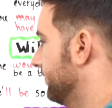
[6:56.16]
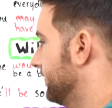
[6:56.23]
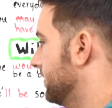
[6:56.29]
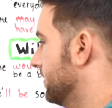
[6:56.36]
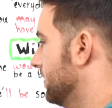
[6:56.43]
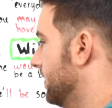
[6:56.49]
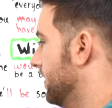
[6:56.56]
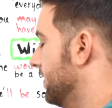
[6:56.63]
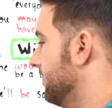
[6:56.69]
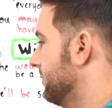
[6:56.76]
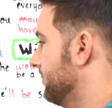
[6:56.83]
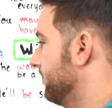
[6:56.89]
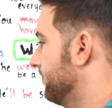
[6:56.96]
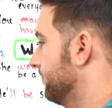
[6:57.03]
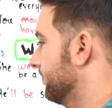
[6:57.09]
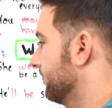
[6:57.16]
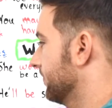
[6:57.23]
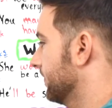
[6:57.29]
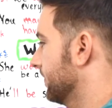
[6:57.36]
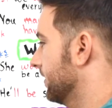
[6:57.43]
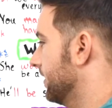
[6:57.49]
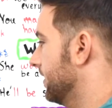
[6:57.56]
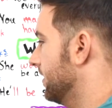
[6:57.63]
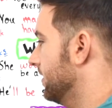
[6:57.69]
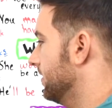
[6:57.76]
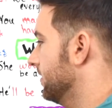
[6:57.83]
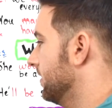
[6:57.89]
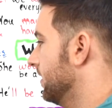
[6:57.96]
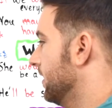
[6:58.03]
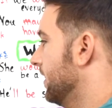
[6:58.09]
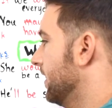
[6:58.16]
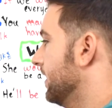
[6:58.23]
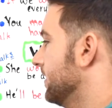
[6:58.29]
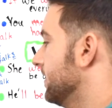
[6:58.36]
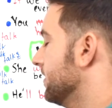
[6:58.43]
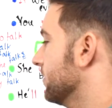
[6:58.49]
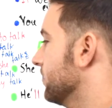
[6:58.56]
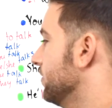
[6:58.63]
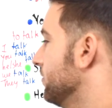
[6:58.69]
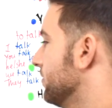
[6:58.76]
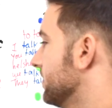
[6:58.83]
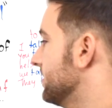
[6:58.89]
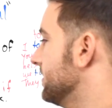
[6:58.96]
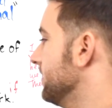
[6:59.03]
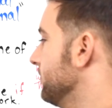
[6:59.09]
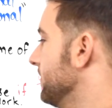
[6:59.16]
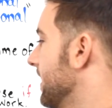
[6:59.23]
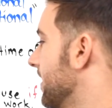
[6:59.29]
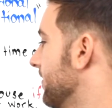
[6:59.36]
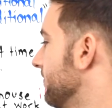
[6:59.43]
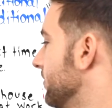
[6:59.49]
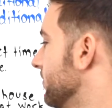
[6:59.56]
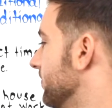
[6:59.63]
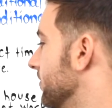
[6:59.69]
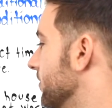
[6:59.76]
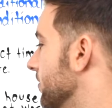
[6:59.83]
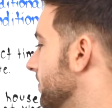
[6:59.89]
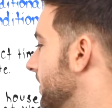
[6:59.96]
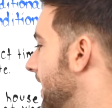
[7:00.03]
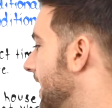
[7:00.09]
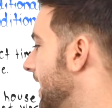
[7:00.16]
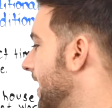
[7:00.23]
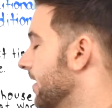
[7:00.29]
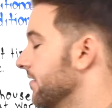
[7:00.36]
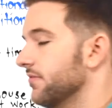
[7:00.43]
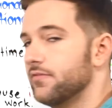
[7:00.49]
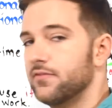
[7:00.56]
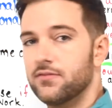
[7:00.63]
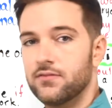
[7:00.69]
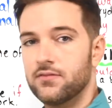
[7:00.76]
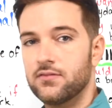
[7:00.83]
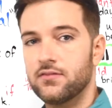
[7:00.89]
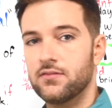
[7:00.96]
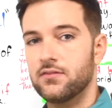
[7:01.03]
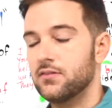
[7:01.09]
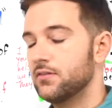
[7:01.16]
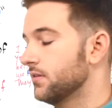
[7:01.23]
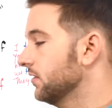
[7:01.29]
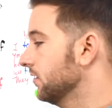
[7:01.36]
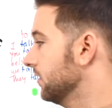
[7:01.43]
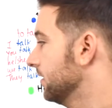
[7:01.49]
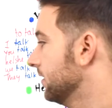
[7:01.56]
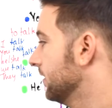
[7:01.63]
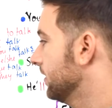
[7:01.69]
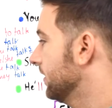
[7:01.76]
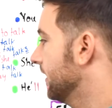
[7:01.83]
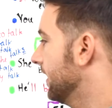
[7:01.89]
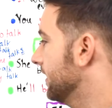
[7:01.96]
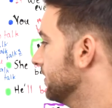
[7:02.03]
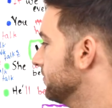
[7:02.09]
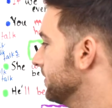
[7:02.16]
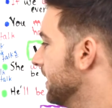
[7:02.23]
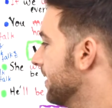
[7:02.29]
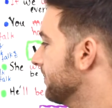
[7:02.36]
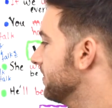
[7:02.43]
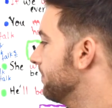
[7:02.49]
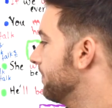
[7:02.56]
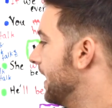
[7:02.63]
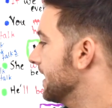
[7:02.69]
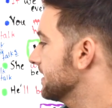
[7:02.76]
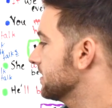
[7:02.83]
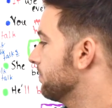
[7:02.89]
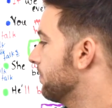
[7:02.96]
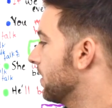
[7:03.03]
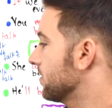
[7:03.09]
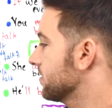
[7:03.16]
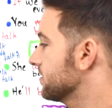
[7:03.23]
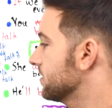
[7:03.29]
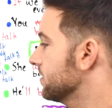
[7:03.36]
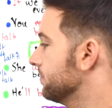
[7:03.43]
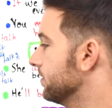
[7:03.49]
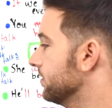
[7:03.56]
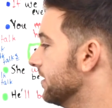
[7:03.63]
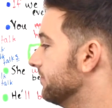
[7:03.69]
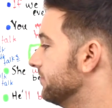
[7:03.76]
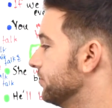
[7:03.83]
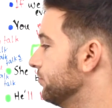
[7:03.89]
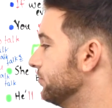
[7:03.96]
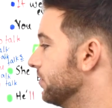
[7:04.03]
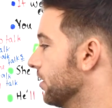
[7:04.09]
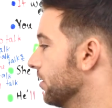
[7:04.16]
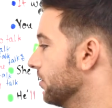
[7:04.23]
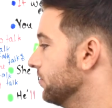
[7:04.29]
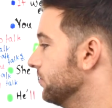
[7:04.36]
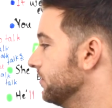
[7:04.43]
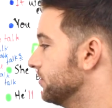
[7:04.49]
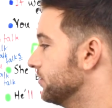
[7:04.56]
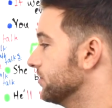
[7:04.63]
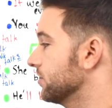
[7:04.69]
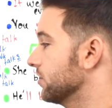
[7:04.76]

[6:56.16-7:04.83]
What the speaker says: today. Okay? And here you can see we have the verb have. And then we have the past participle of to go, which is